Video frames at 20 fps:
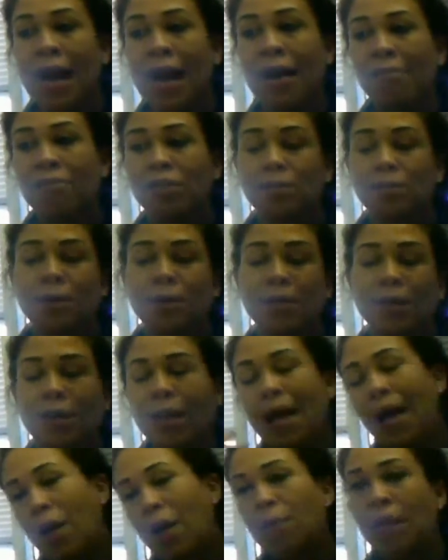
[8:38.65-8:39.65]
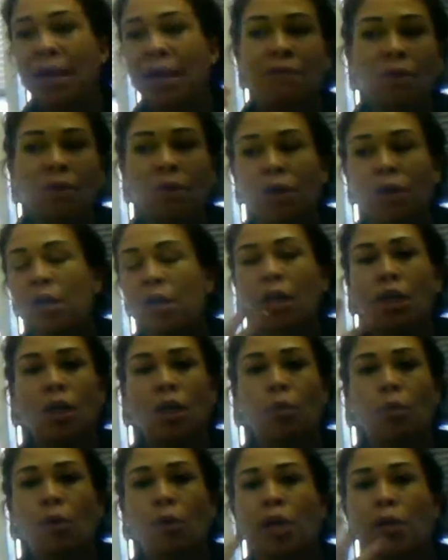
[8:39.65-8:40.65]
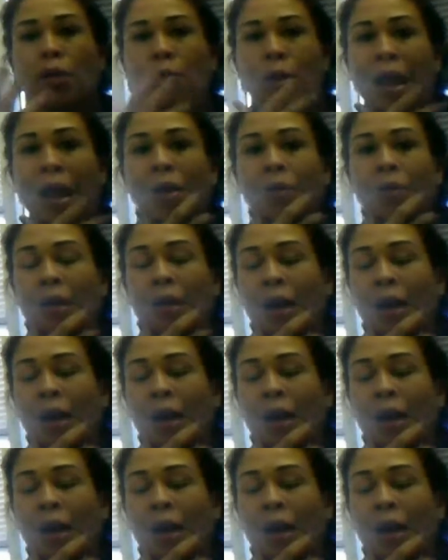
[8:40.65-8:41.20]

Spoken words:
I've just been whatever, running around.